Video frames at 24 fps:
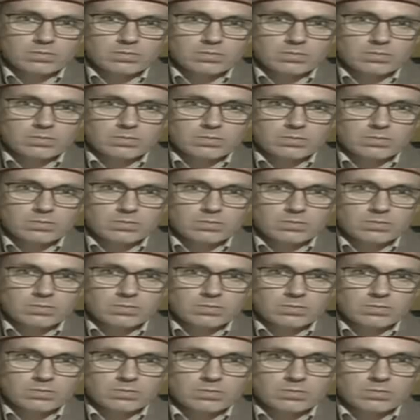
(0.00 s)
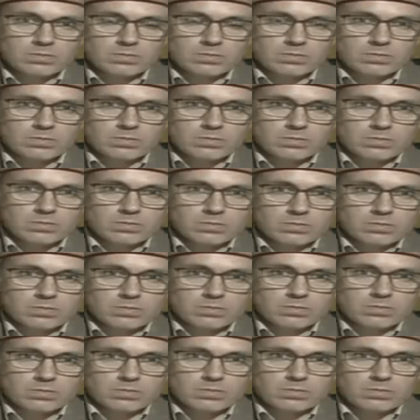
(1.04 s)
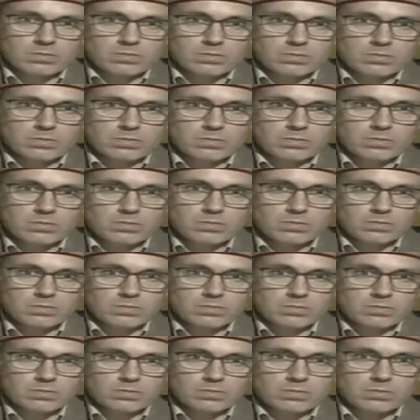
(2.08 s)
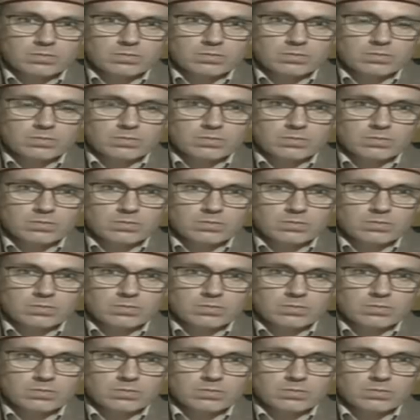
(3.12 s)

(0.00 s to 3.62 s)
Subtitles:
(silent)